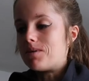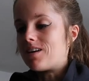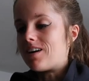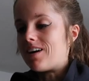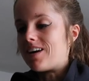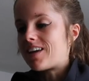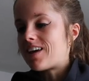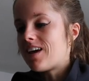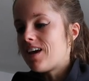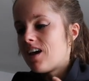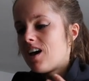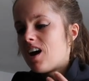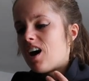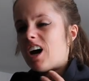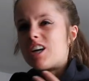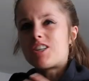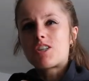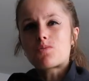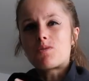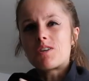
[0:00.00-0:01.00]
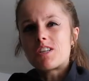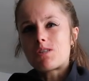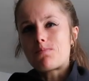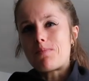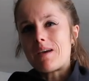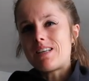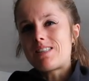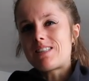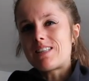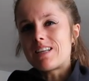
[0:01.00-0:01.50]
but like I just want to
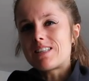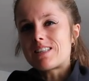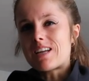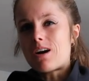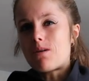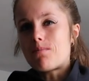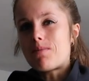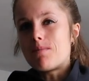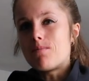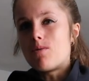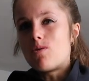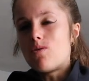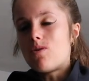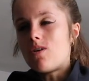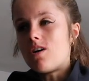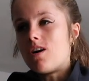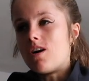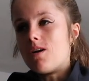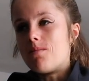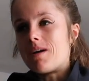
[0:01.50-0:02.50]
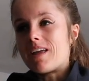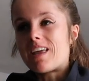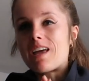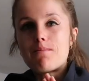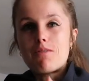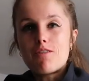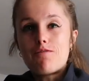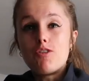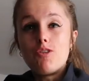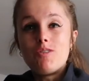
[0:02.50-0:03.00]
space things out a bit more and
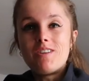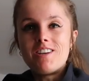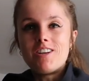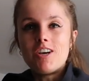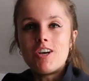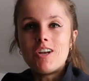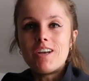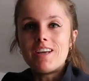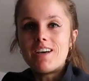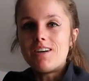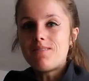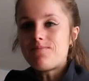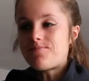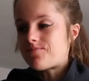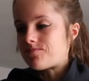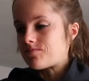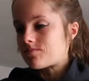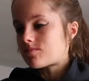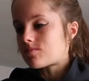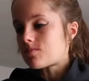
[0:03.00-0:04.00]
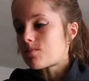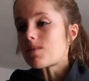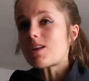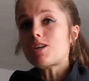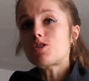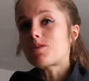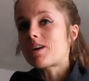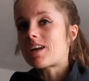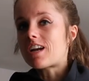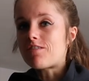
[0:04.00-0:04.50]
get my food in earlier
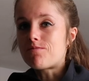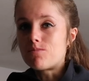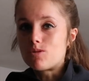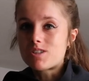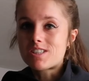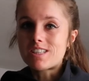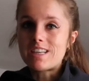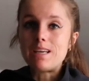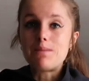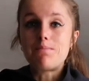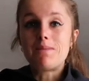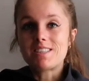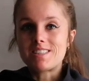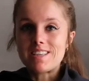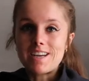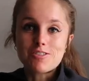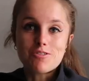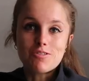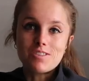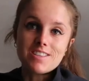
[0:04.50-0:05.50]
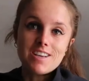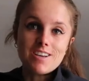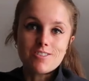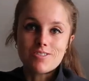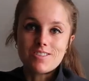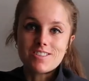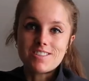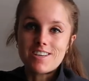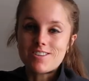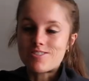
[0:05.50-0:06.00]
so I can have more sleep, etc,
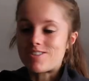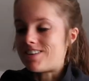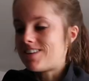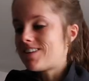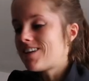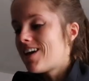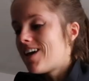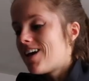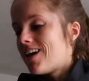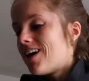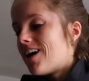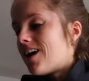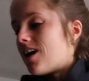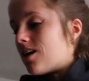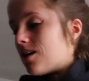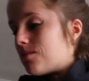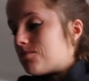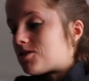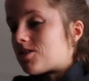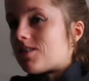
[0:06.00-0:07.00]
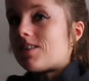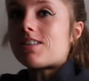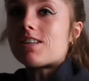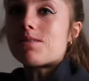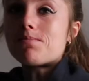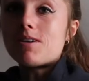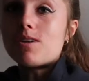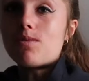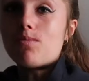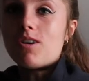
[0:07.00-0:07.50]
etc, etc. So this
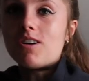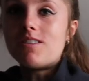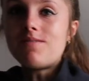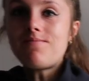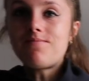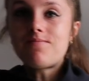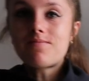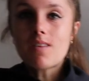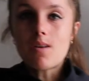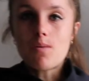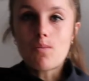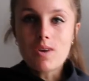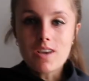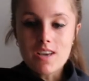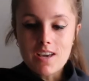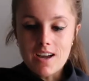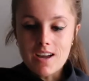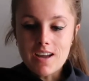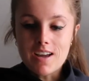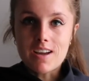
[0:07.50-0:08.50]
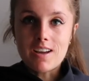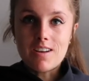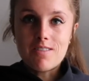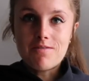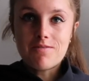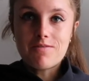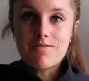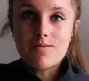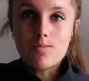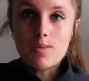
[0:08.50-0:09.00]
is meal one. We
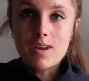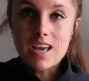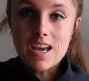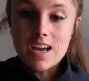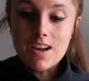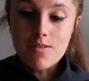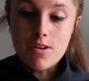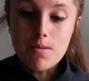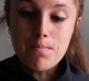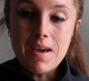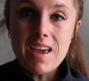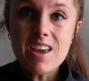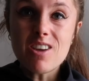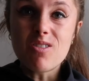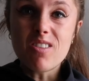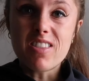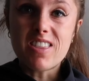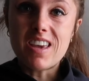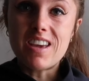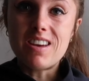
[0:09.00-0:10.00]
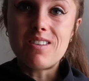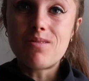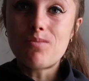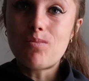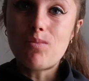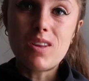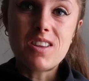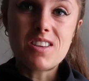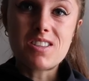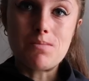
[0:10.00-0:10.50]
have a bagel
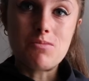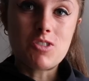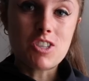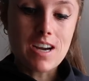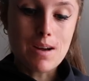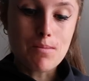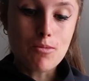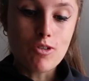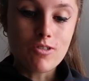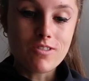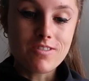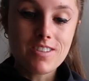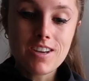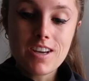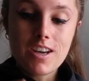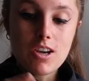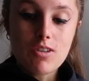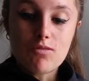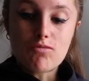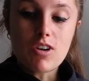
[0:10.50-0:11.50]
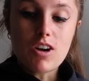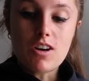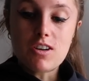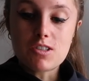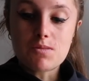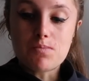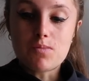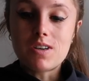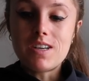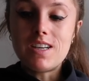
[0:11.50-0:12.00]
thin with some jam on,
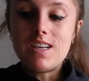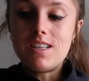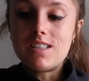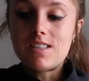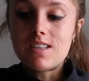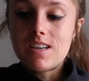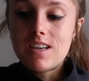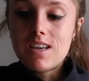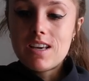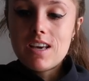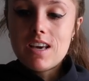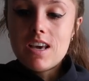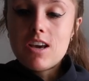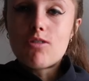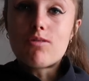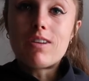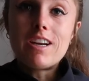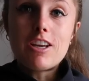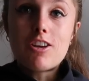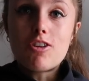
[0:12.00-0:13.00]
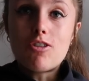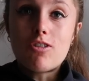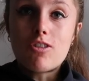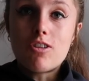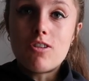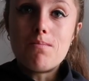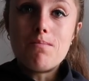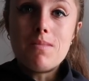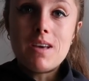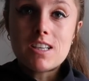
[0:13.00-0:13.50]
raspberries, Greek
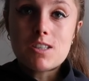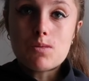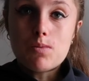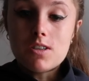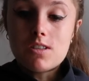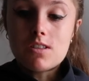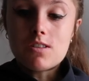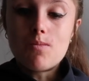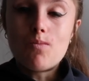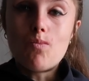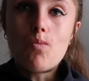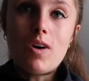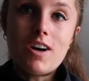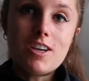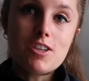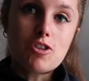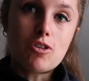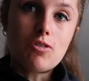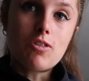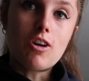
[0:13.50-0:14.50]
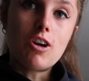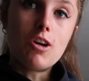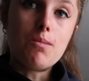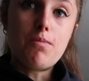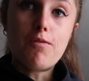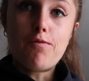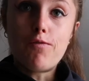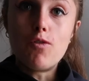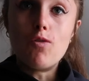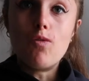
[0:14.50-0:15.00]
yogurt mixed with some white
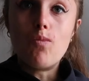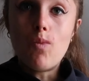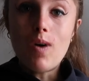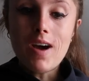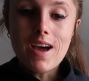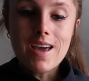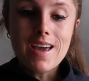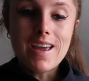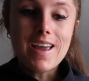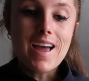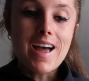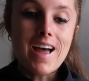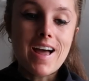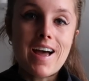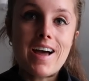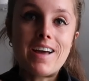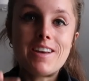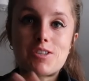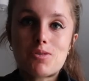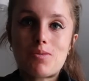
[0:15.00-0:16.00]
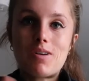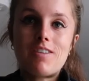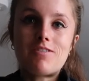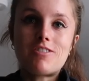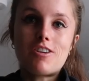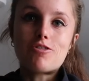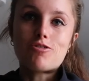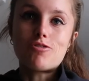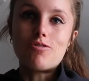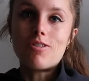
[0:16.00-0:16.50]
chocolate performed whey, and a square of
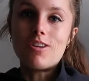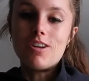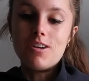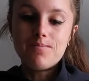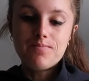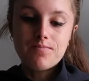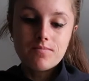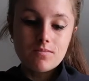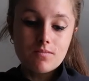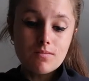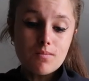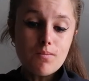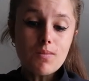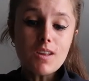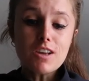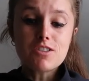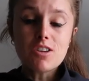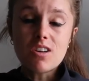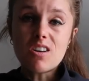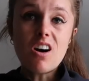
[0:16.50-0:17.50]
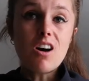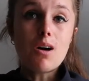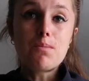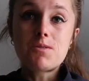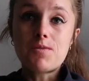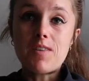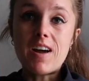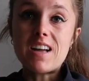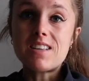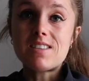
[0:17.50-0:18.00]
dark chocolate. So
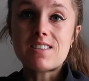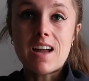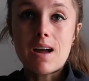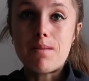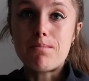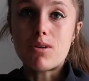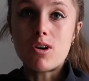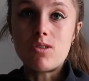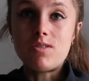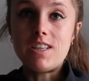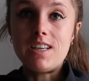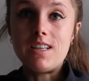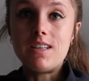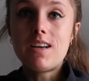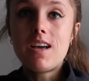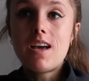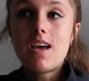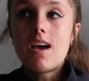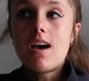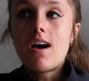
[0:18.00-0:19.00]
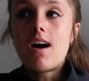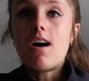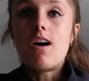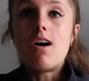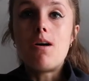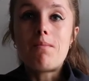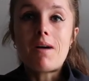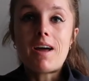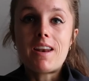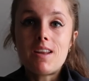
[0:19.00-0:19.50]
carbs, fats, and protein.
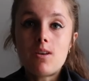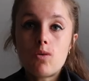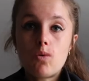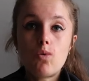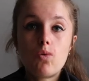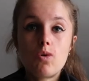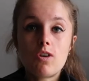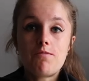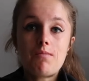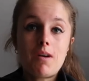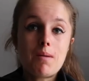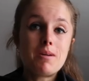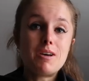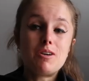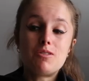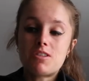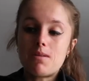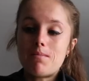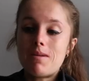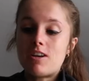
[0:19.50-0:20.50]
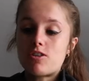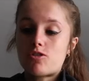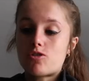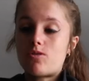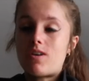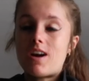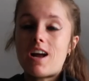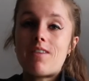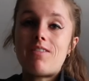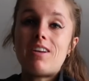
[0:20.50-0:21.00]
And in all of my meals, I make
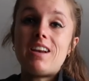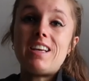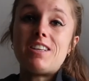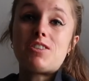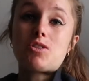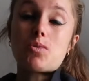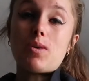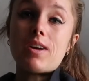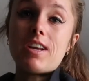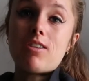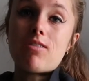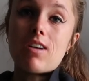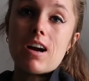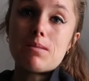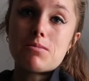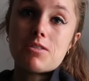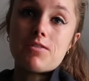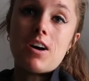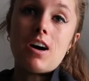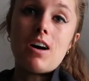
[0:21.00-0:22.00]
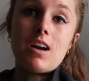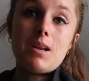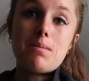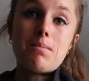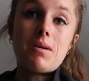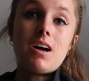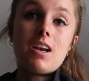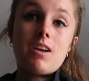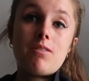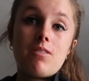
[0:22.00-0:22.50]
sure I have at least 20 grams of highly
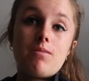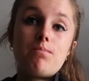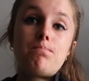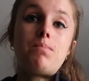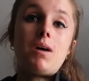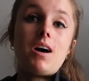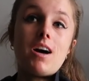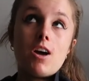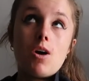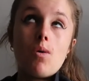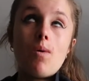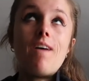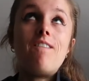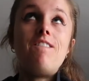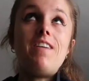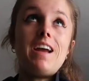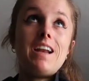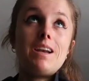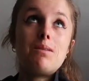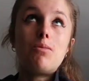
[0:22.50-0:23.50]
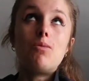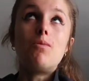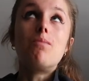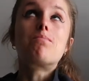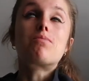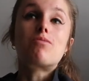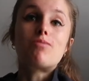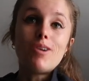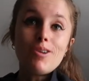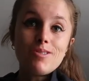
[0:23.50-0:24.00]

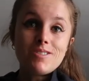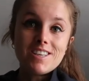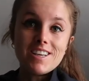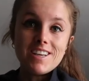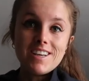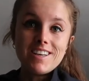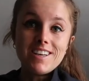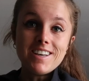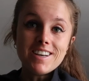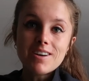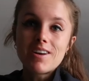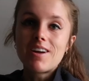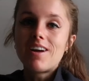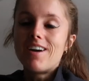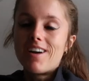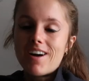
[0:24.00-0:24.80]
bioavailable protein.